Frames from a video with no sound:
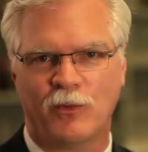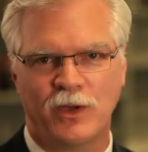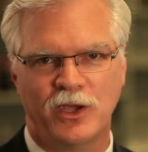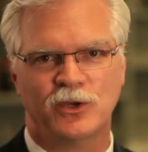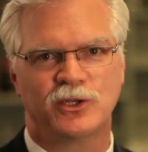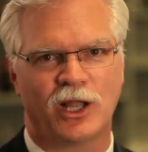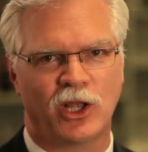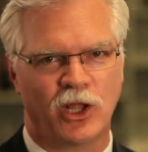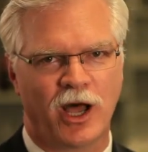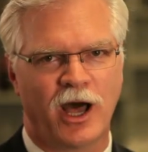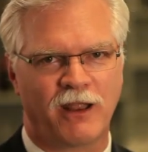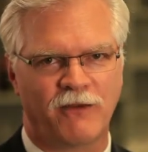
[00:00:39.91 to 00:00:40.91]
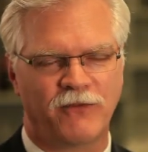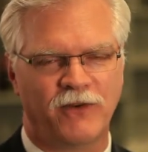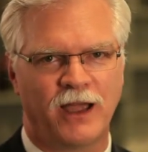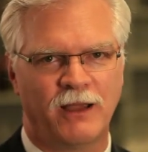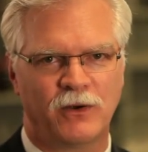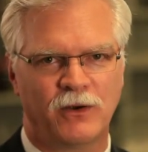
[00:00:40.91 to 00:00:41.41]
that we use a lot of
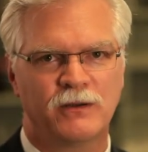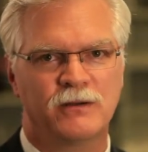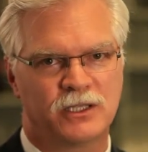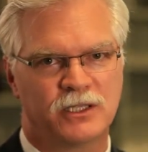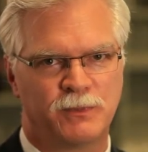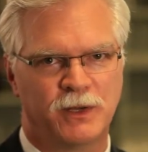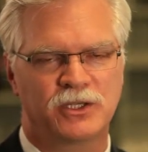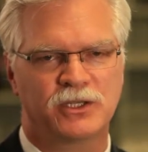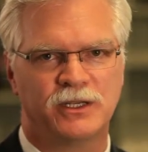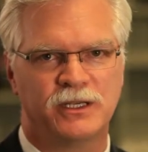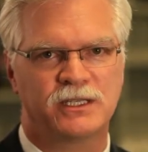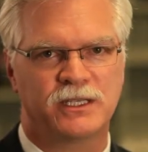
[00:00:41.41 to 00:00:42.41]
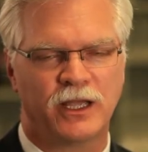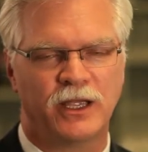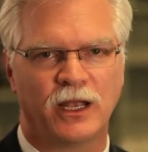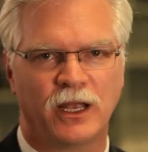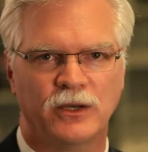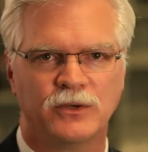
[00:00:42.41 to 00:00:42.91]
fiber, especially
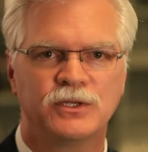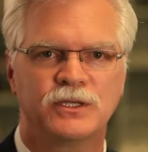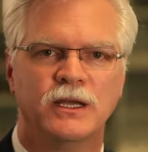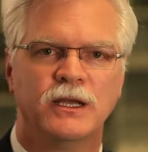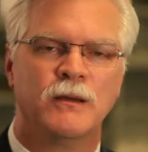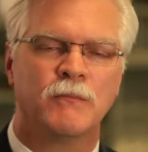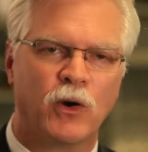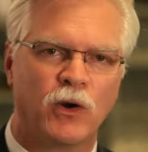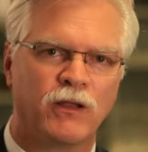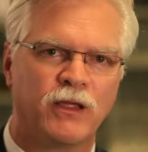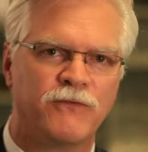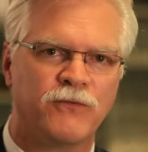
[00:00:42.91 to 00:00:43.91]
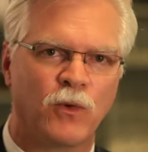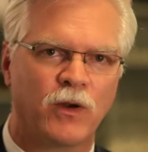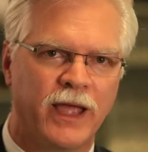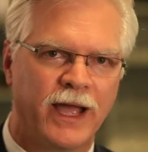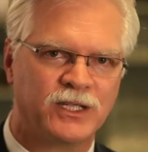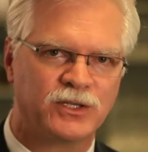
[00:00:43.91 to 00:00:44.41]
cellulose, partly for
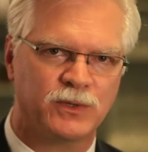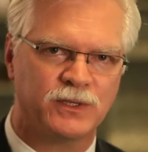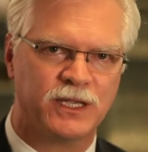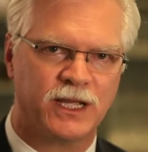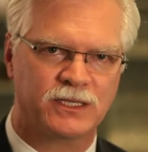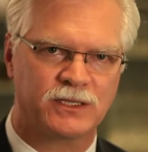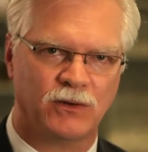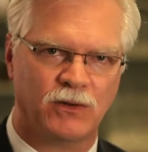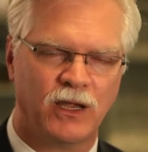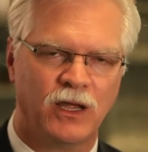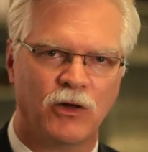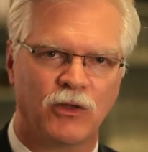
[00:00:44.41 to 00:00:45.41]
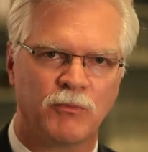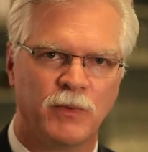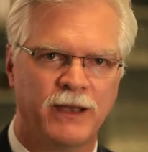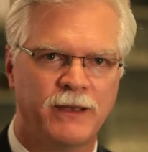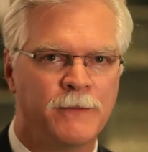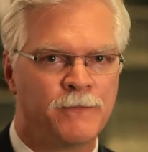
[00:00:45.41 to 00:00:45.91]
gastrointestinal health,
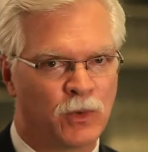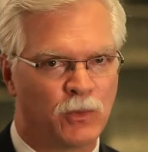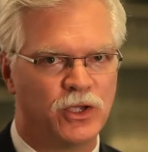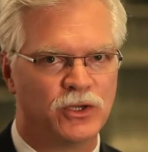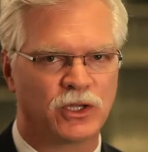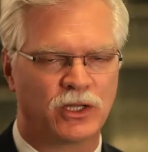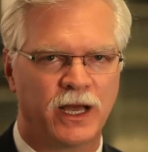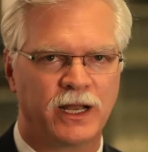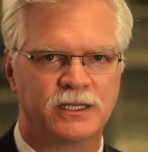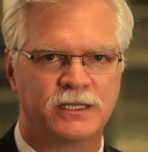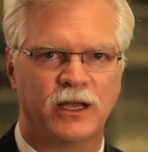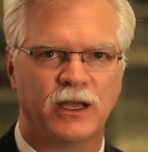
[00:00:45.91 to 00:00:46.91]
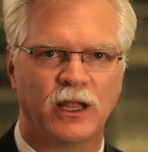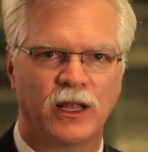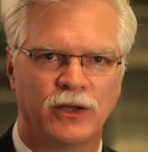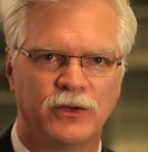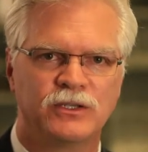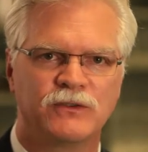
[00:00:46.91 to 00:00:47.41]
but we use a lot of
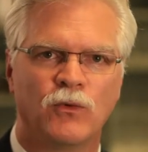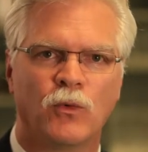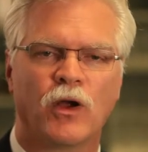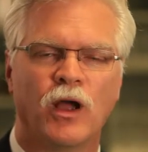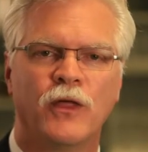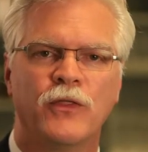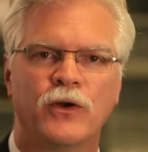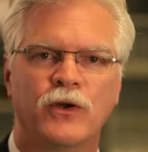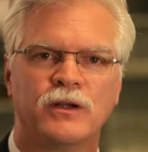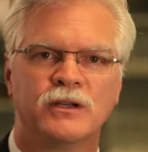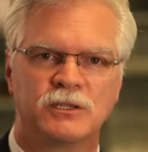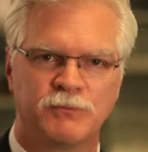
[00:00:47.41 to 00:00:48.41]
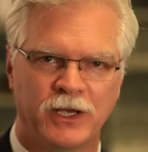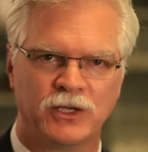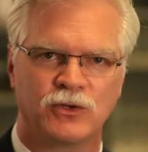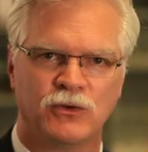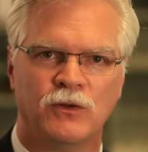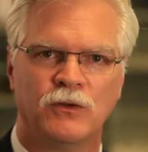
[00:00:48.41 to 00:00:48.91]
cellulose for other
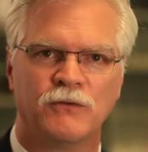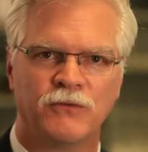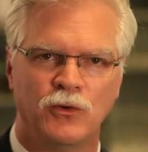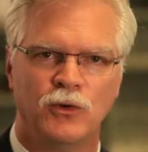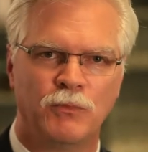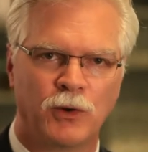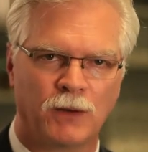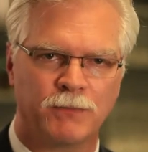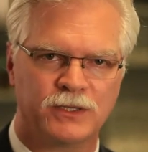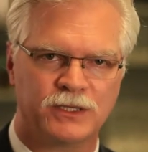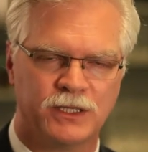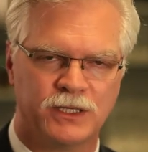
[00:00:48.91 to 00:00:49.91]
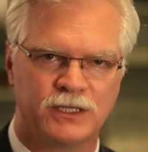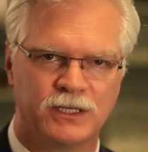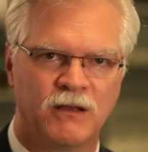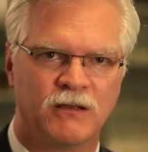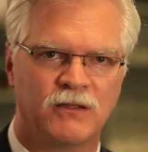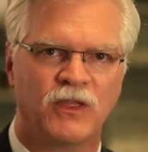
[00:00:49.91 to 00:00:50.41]
special food
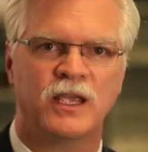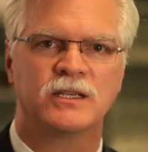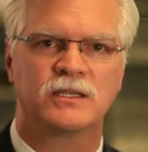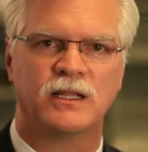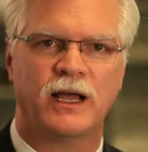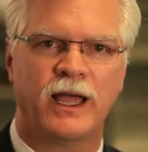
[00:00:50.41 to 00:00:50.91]
purposes. Things